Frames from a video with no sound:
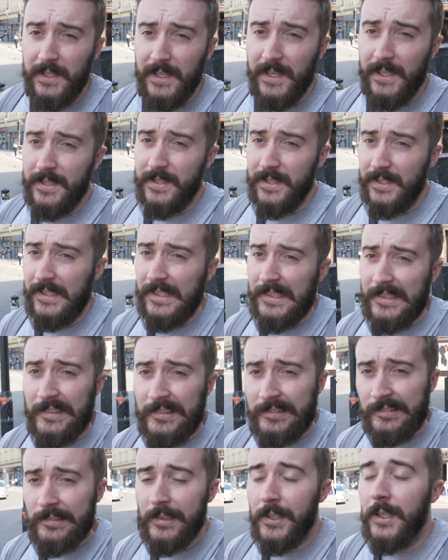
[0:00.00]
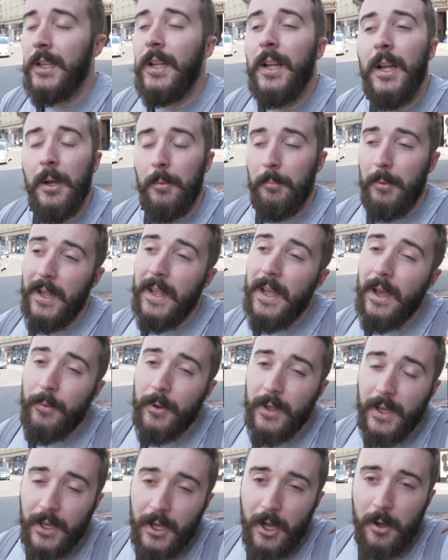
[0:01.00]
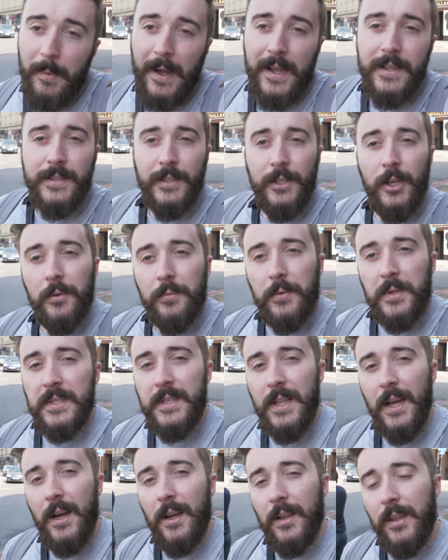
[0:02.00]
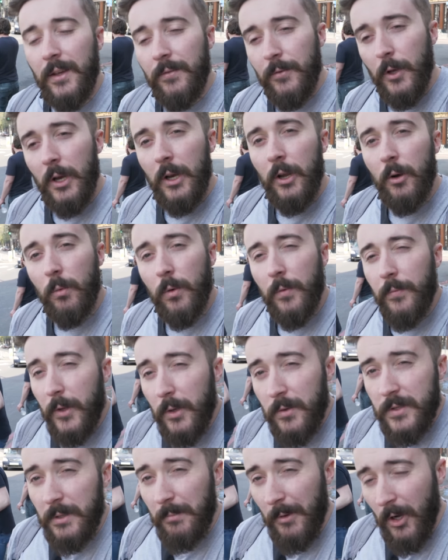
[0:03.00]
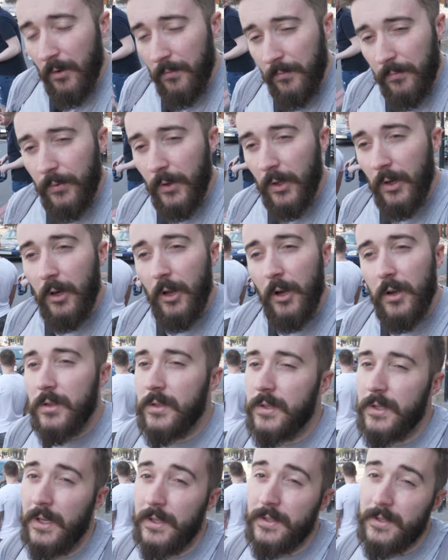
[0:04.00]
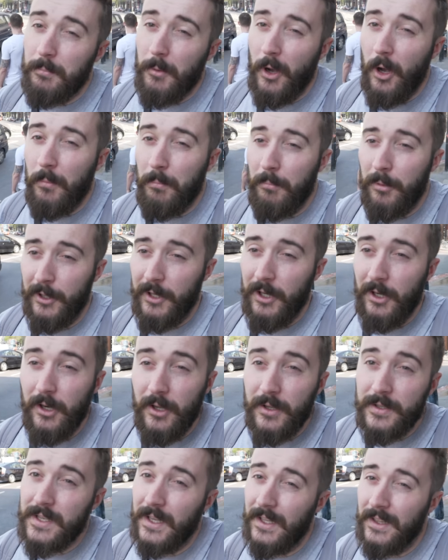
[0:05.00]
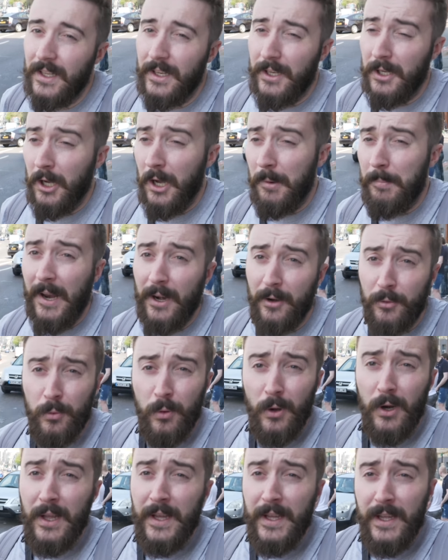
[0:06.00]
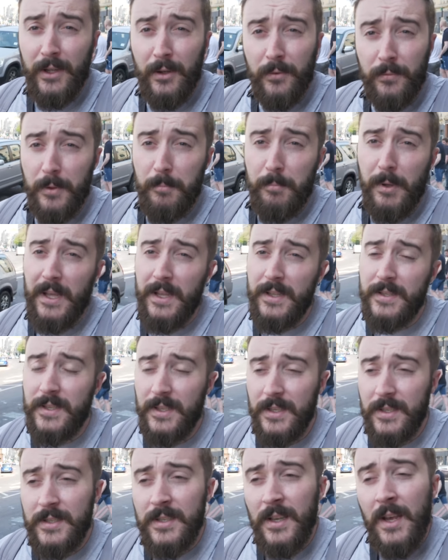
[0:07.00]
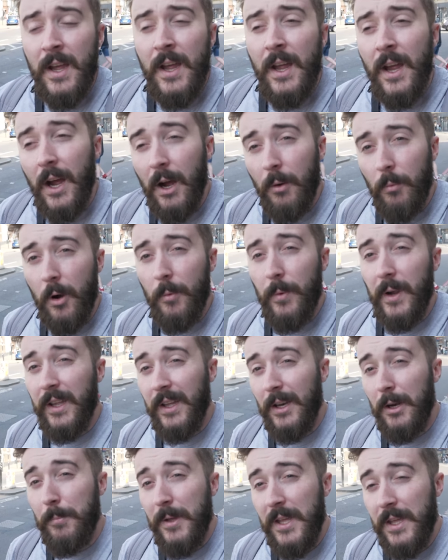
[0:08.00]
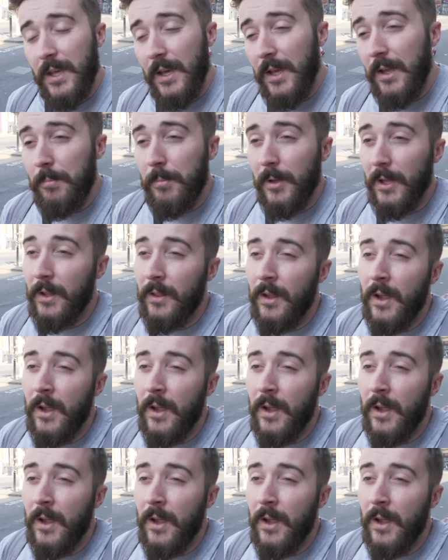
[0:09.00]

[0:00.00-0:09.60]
of days, isn't it? But yeah, we're gonna go back to the office now, give you a little review, some on-foot looks, some on-body looks, and let you know about the quality of the pieces and what we're gonna be keeping.